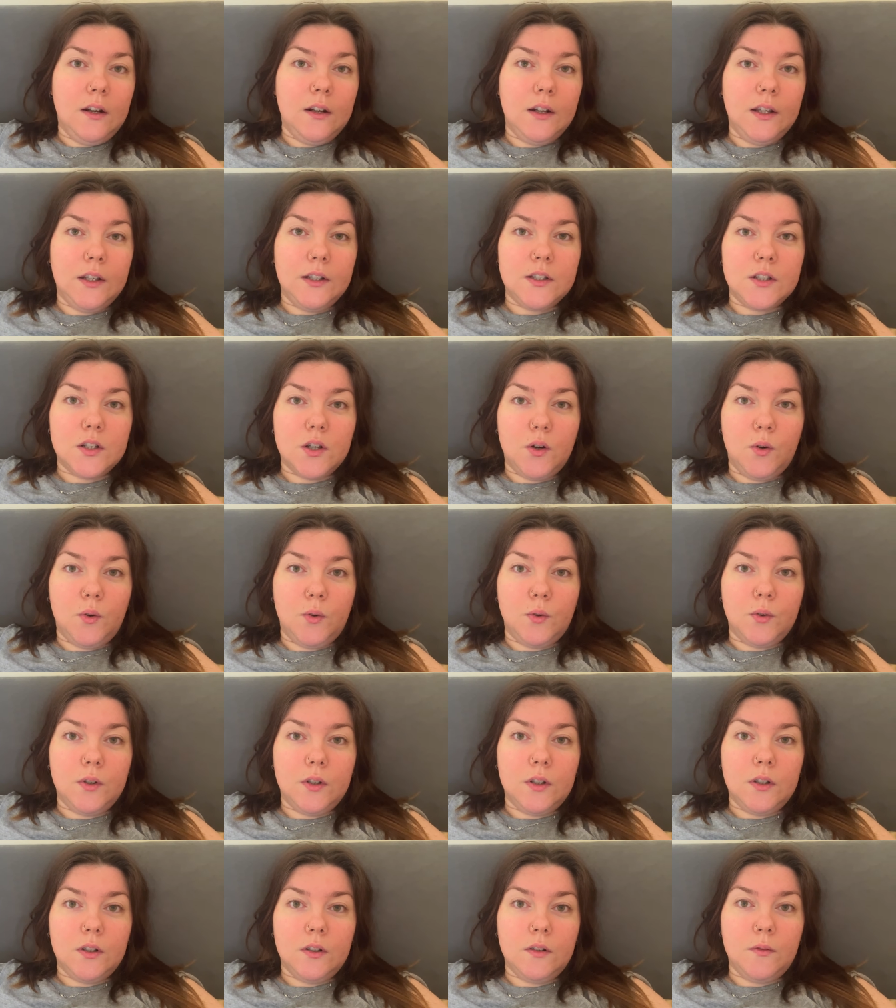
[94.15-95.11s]
later
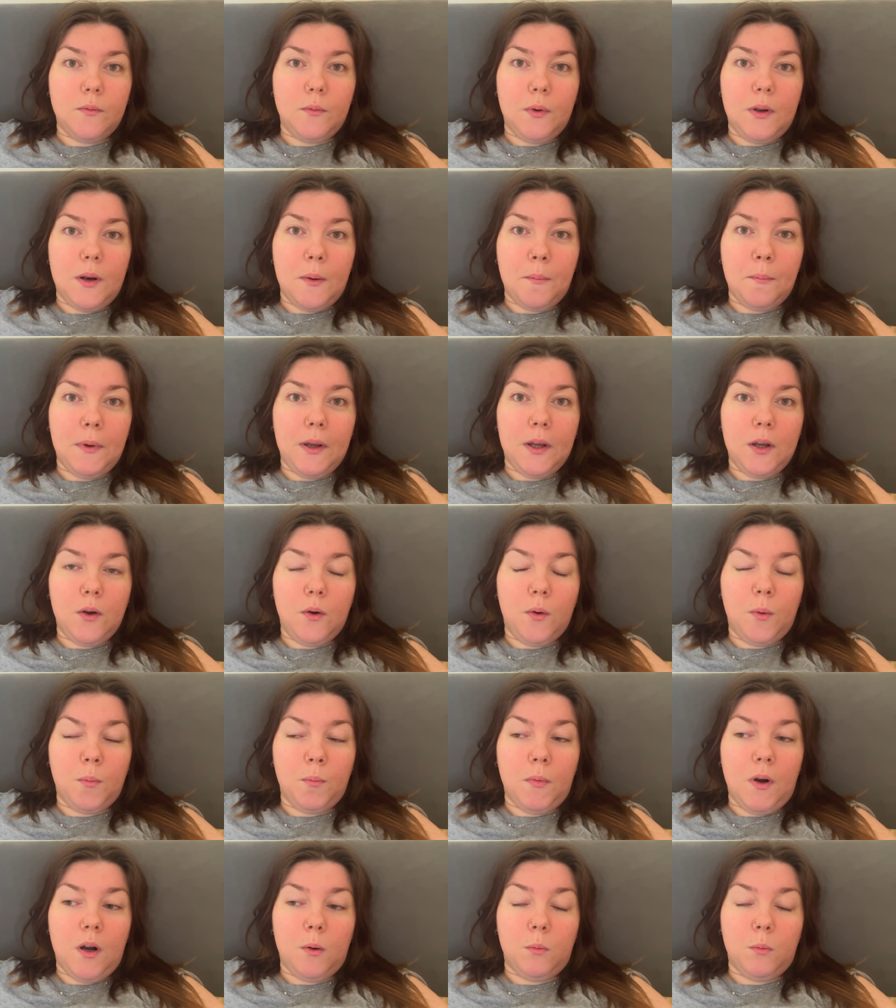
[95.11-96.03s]
on when I'm back home,